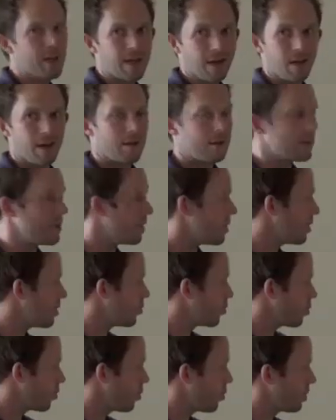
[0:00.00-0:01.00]
because
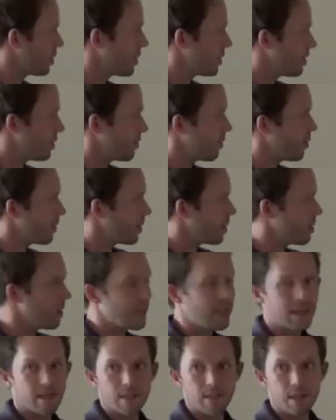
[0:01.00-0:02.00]
these rules didn't really
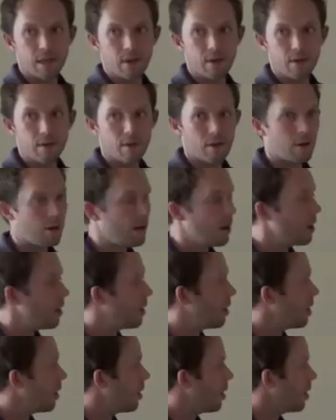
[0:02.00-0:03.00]
link together.
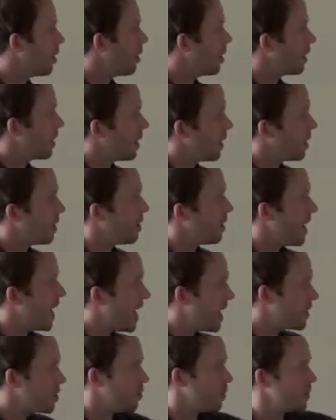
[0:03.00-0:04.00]
Again,
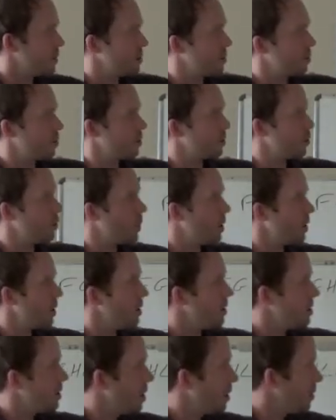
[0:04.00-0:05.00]
H was the only one
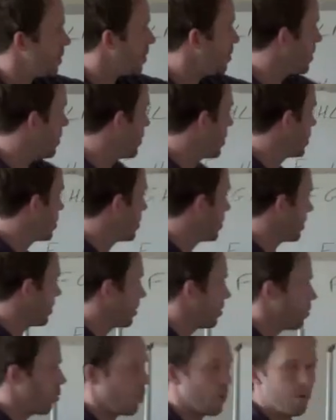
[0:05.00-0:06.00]
that seemed to be mentioned
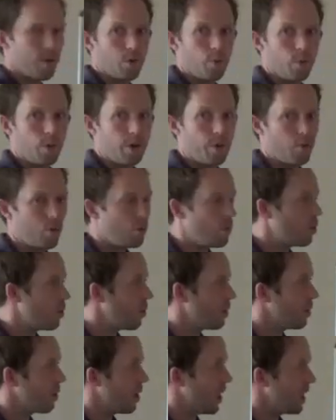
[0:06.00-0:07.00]
in more than one
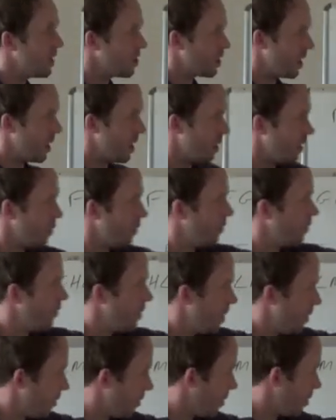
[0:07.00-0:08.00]
rule. H can't go
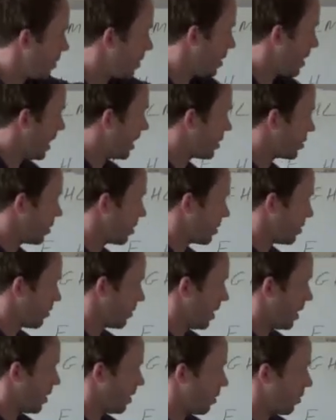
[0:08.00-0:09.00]
5th, H
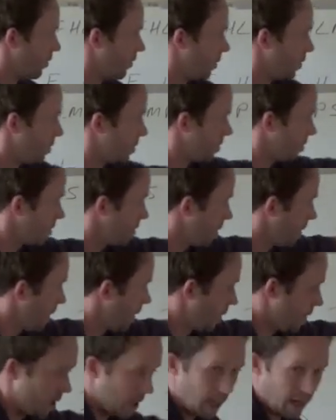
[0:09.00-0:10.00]
also can't go first,
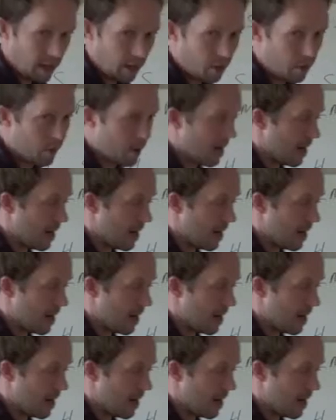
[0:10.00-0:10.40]
can't go